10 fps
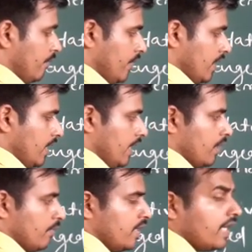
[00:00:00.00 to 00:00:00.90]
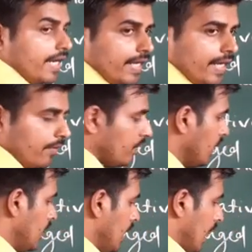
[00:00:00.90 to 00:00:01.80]
B, here B and A,
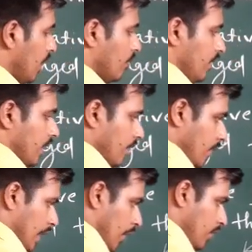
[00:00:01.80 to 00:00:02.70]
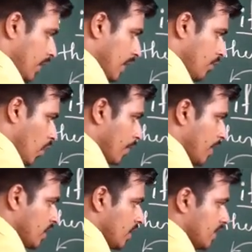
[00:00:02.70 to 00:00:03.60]
and you have to keep the
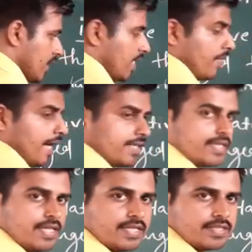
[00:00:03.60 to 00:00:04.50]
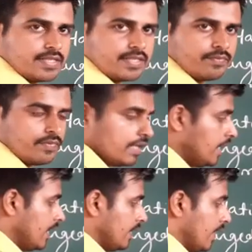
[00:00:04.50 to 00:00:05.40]
operation same as it is,
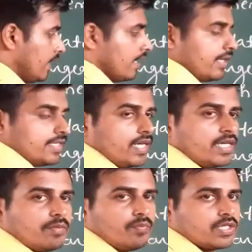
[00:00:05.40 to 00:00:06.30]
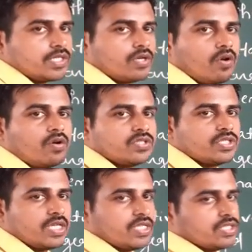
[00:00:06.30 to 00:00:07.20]
then result must not
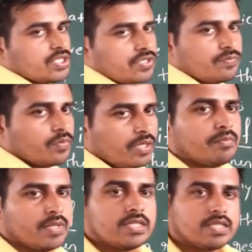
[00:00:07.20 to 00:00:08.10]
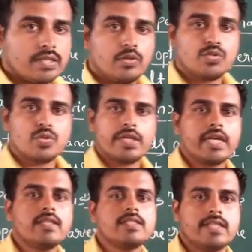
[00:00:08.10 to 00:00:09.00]
change. Okay, means you should
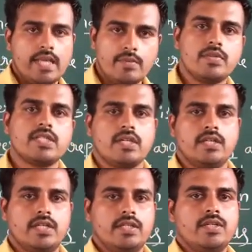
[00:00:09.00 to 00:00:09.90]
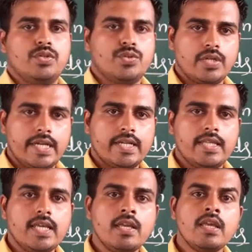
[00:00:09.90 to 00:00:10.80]
get the same result, you should get
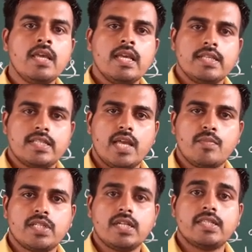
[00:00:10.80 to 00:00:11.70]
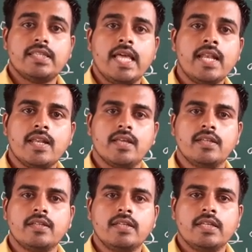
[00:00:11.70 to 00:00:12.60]
the same result,
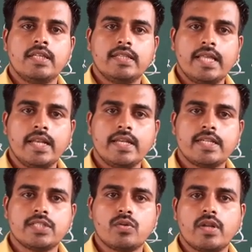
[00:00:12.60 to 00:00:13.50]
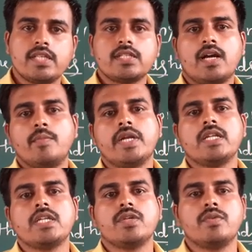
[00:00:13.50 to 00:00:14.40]
then it is known as
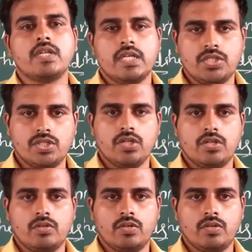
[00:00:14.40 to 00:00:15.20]
commutative in nature.